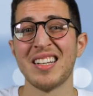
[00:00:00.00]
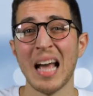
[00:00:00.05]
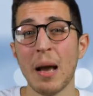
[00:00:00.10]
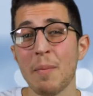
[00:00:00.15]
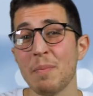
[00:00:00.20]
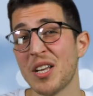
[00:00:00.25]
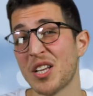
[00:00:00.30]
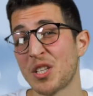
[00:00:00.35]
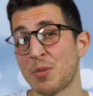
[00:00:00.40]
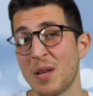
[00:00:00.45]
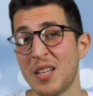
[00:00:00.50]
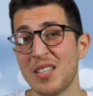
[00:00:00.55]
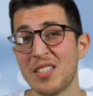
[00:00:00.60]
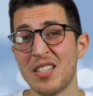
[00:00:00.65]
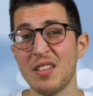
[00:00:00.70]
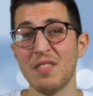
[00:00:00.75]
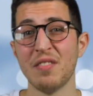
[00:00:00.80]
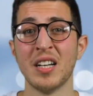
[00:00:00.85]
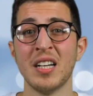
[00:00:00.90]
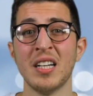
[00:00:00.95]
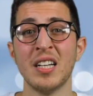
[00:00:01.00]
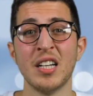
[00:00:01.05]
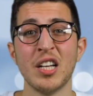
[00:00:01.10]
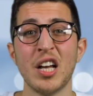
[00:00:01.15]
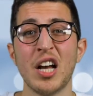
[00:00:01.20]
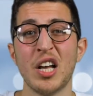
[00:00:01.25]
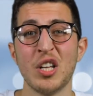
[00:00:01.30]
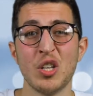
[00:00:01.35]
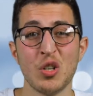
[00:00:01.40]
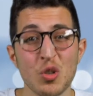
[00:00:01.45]
can be expensive,
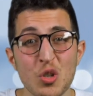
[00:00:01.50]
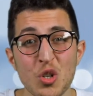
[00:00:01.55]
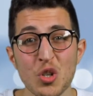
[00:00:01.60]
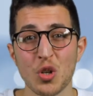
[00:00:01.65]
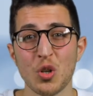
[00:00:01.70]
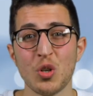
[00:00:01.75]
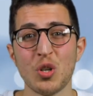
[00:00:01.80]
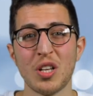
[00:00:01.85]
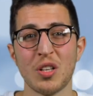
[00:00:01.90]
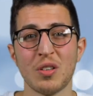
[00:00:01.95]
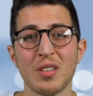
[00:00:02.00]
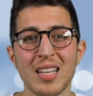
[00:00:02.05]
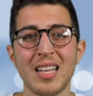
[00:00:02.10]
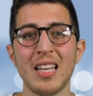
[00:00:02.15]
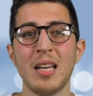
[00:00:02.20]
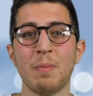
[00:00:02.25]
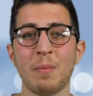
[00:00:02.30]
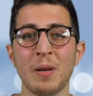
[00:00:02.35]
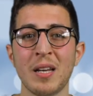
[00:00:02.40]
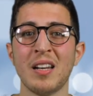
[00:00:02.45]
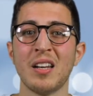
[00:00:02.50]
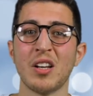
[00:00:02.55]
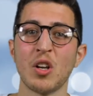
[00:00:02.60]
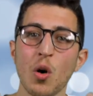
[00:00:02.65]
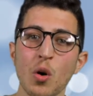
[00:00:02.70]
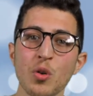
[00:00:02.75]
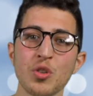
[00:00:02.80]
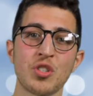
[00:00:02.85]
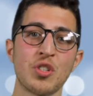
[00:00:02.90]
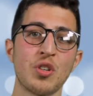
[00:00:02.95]
you should keep in
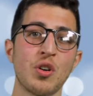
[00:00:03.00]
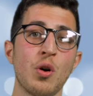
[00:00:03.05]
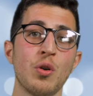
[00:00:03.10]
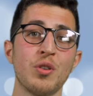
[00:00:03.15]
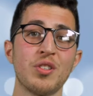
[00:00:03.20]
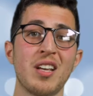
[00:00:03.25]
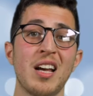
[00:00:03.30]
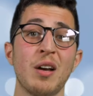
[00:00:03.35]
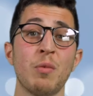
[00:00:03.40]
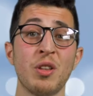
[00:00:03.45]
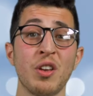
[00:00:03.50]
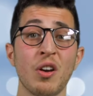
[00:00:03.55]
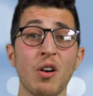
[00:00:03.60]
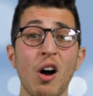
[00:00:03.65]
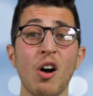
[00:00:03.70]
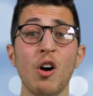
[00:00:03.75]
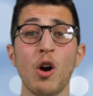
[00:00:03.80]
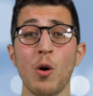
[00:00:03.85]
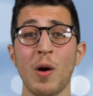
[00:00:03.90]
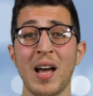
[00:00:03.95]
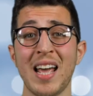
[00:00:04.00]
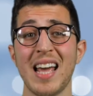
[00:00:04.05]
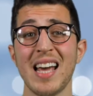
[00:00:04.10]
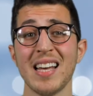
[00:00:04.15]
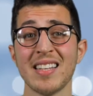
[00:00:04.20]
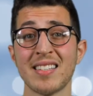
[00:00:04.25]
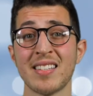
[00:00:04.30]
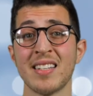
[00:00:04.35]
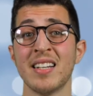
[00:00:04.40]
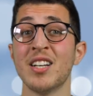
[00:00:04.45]
constant contact with your
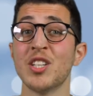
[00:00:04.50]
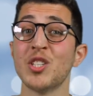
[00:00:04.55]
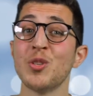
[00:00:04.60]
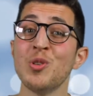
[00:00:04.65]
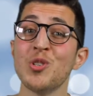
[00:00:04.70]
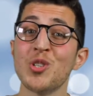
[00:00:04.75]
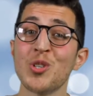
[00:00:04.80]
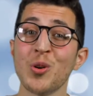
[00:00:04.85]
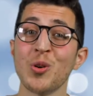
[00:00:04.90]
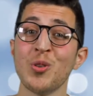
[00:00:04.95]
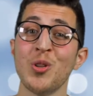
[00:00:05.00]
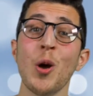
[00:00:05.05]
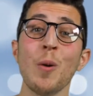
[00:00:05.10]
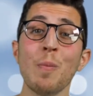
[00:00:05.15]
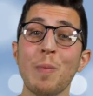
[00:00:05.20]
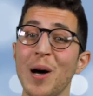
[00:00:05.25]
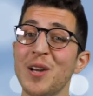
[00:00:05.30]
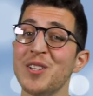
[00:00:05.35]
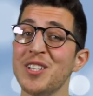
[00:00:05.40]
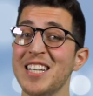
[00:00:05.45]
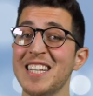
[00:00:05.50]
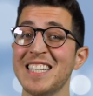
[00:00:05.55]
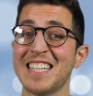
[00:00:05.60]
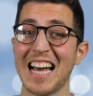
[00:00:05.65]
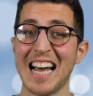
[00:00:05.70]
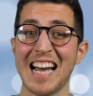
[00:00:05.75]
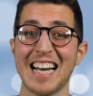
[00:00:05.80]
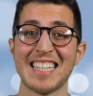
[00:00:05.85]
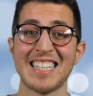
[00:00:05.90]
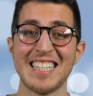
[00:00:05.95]
ROAS to ensure no budget is
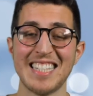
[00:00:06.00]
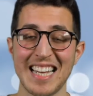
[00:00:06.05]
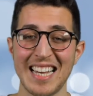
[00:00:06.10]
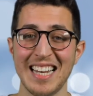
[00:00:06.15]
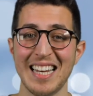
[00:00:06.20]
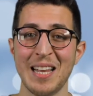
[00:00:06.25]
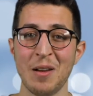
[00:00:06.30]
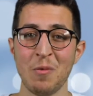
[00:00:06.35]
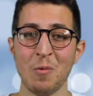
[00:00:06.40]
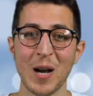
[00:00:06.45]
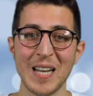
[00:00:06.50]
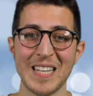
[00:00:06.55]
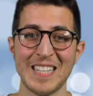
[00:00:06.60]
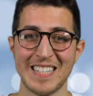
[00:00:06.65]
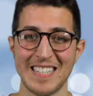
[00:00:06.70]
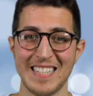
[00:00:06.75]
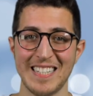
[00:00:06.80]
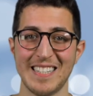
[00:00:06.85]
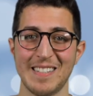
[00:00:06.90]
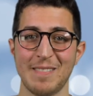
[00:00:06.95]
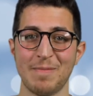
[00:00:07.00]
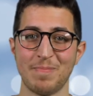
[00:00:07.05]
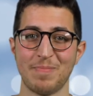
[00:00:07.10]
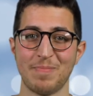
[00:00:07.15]
accidentally wasted.